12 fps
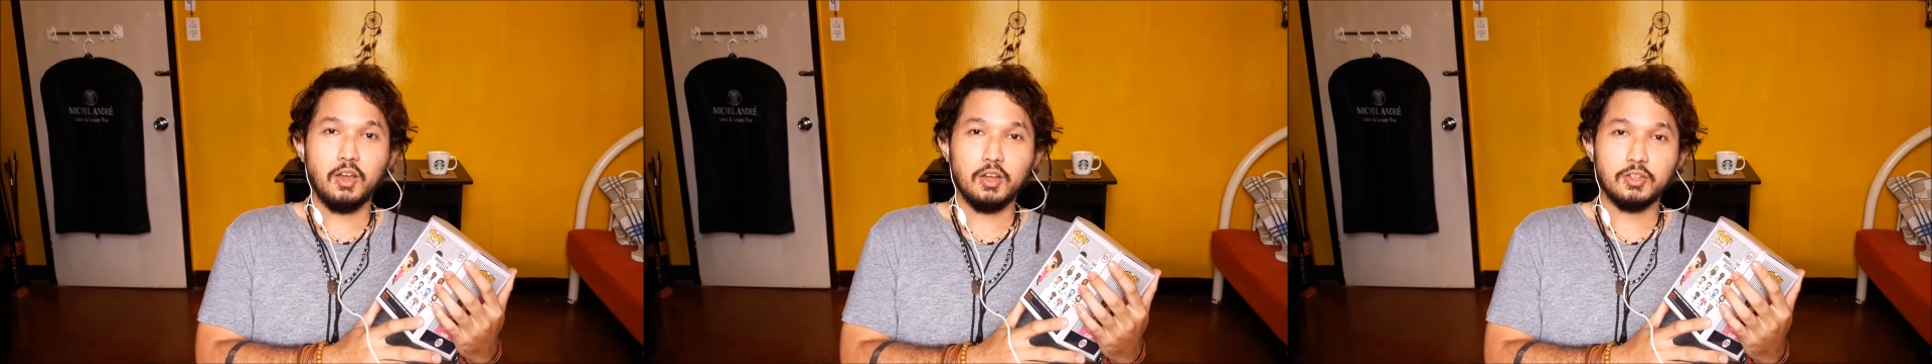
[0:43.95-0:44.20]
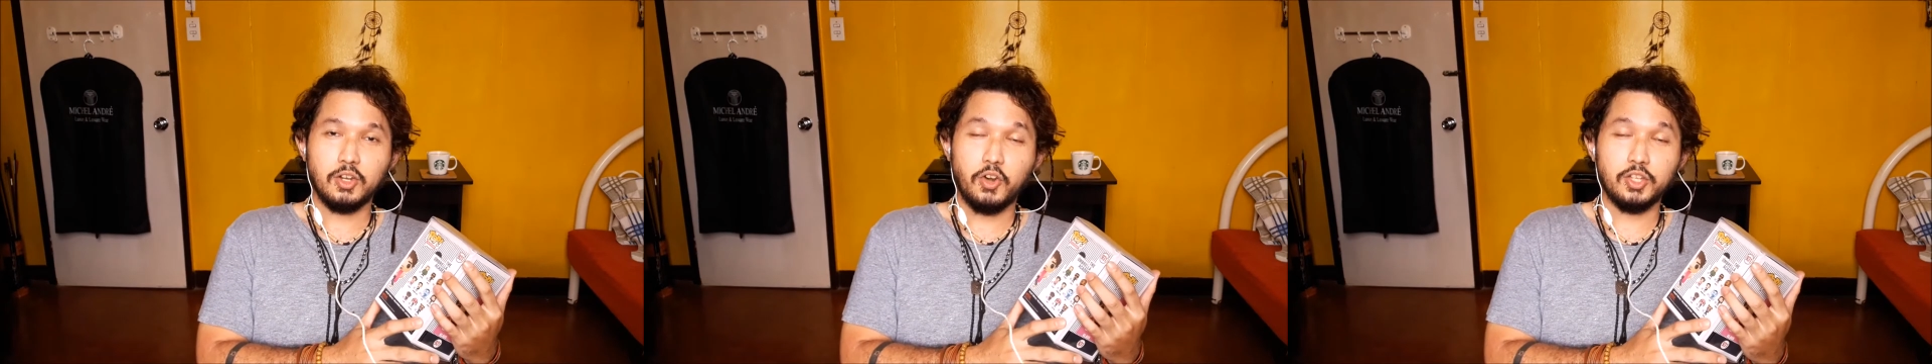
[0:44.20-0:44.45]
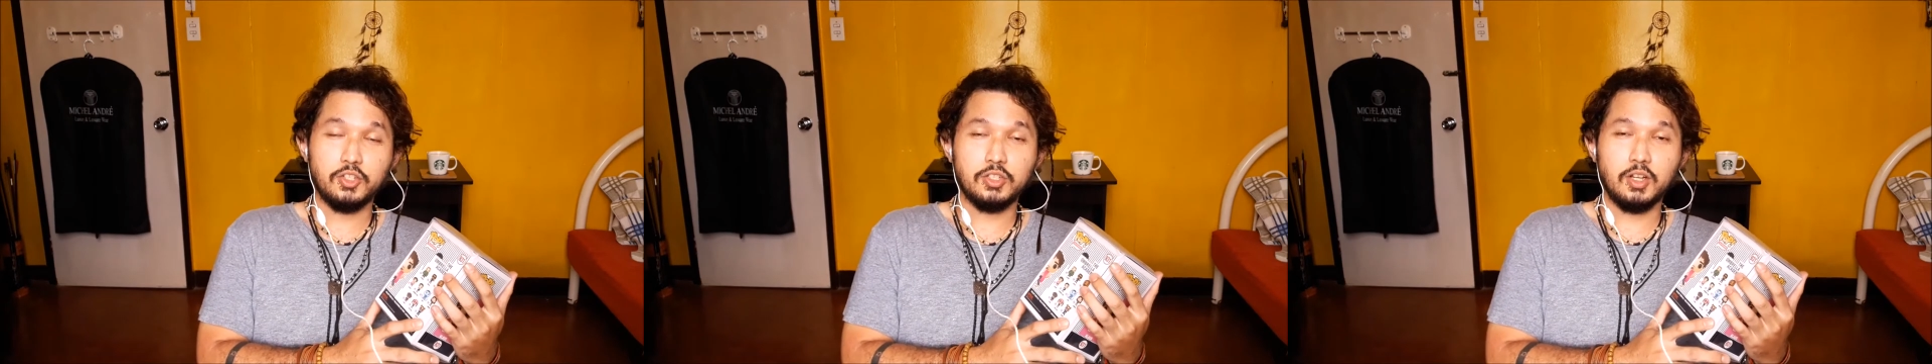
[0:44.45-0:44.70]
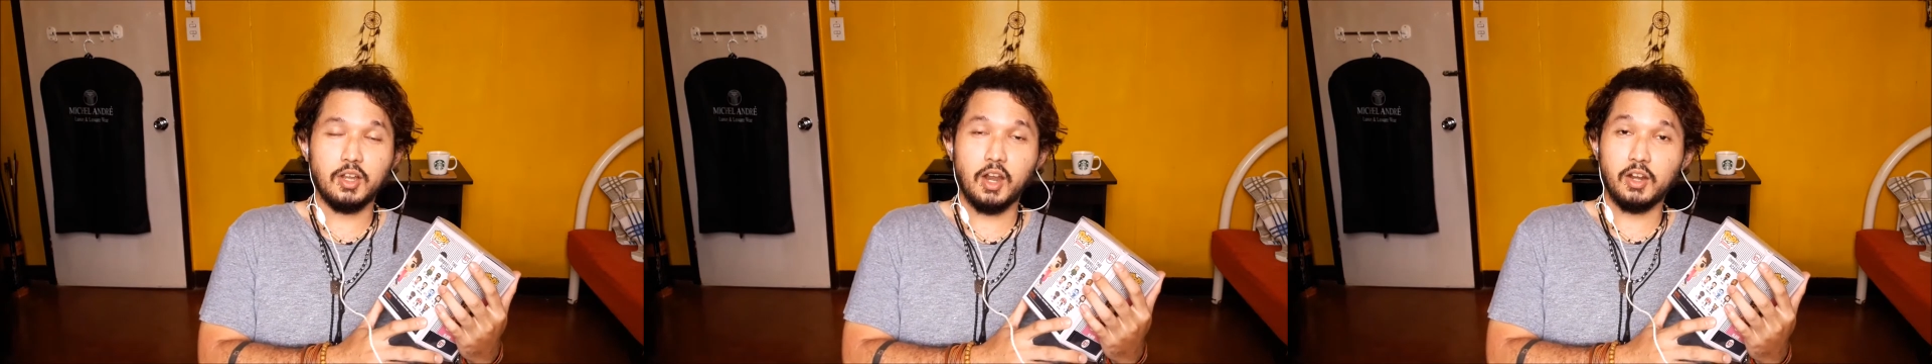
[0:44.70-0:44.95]
Sir
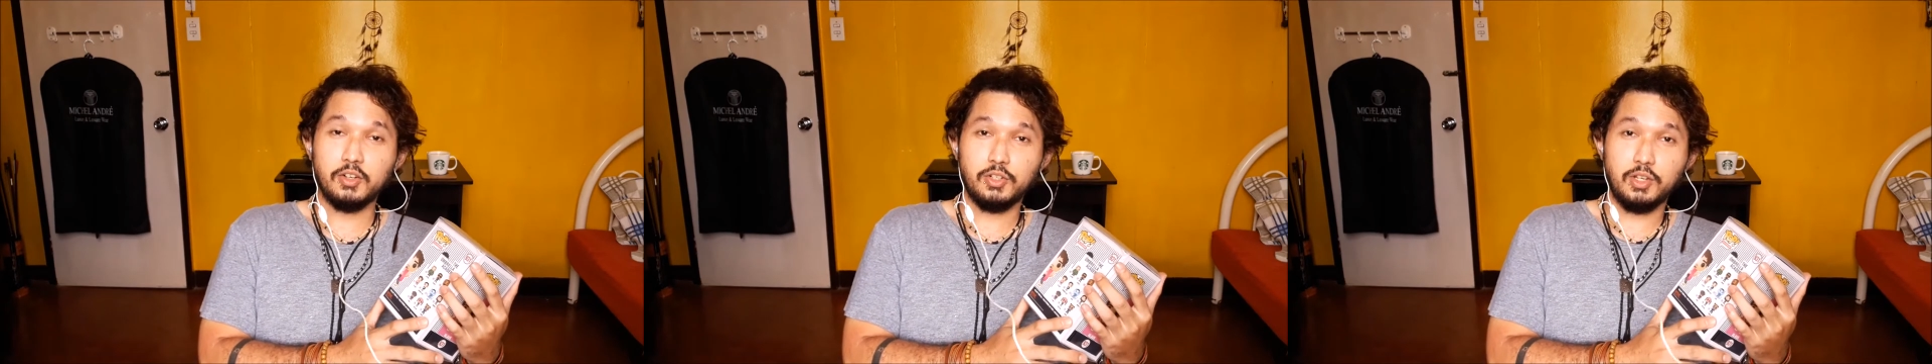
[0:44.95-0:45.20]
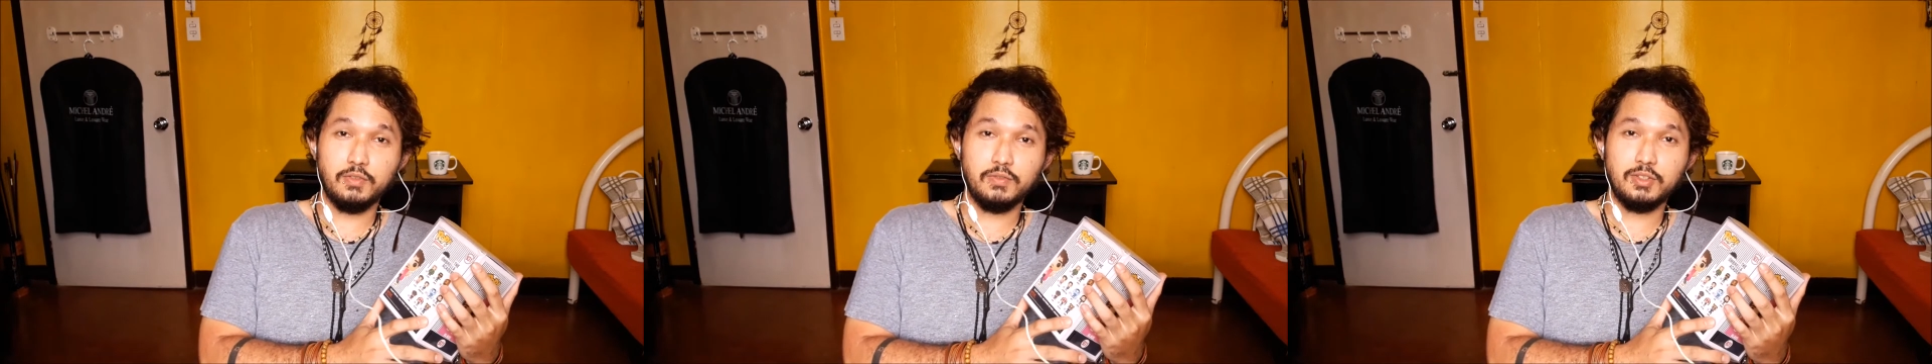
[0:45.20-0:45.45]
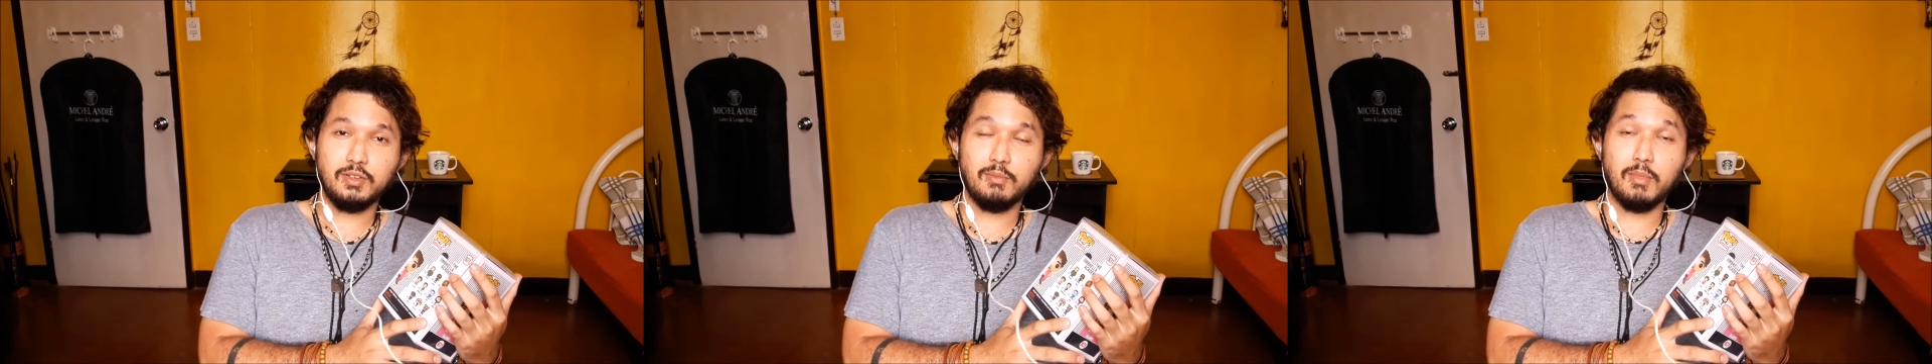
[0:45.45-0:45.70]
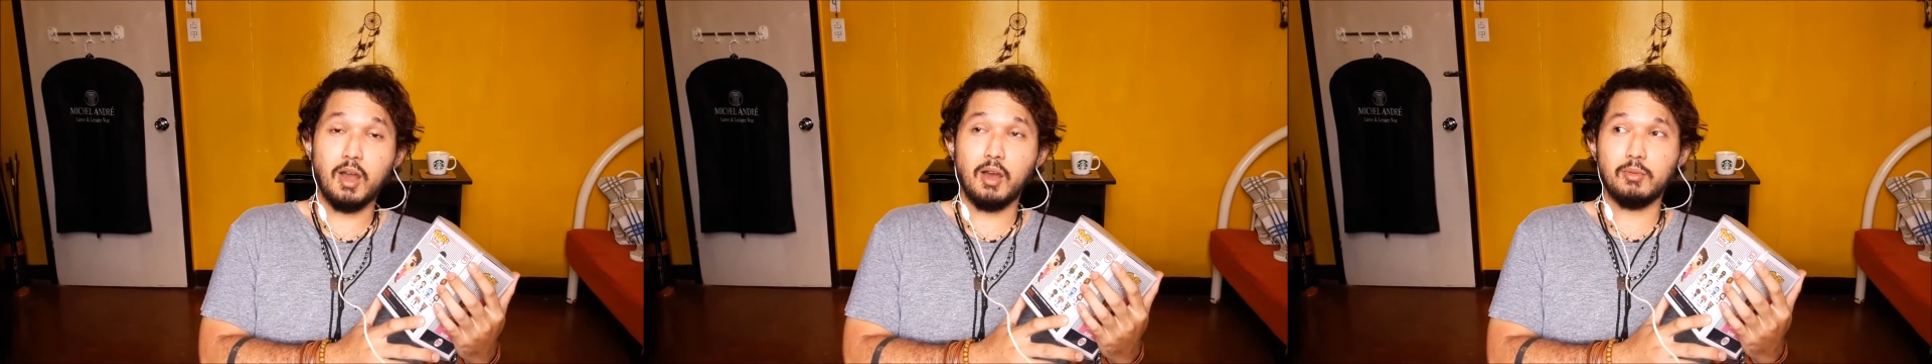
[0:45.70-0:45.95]
Reginald Hargreeves,
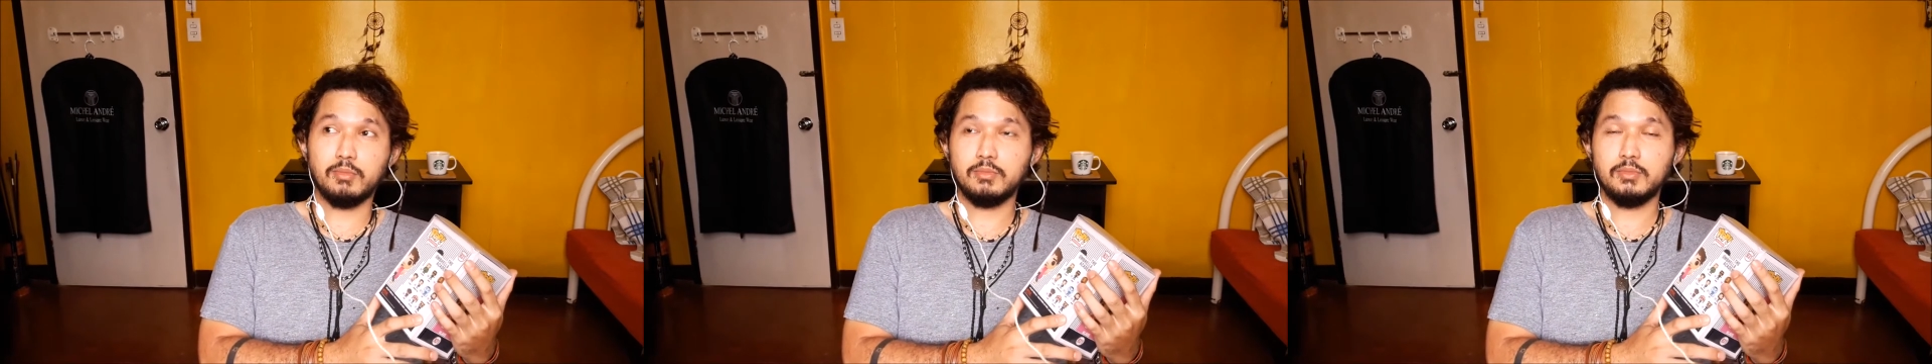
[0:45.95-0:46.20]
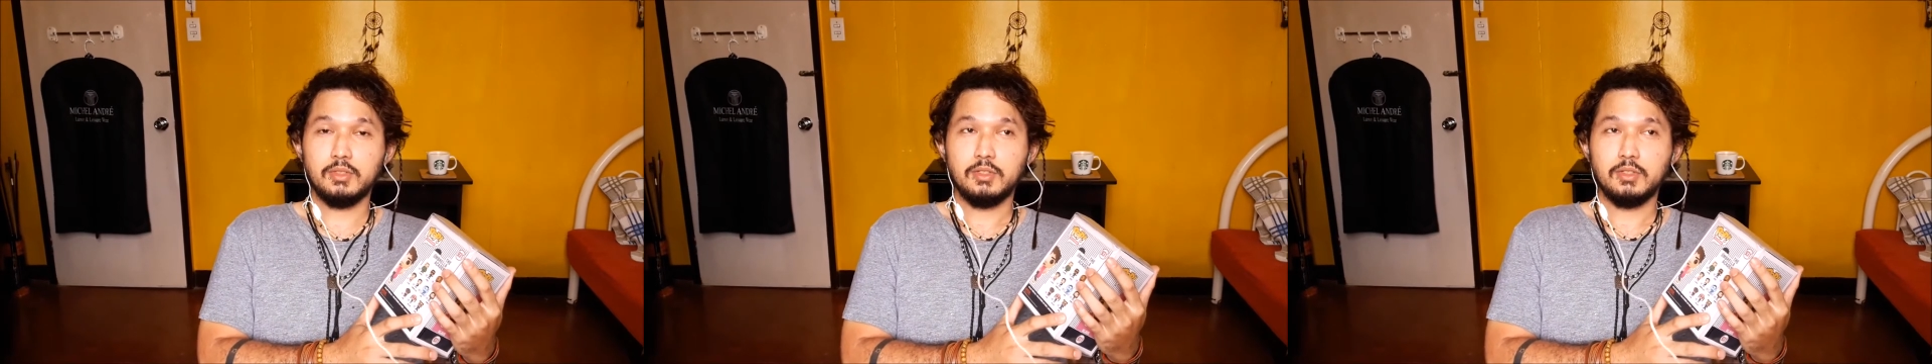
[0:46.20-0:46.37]
Mom,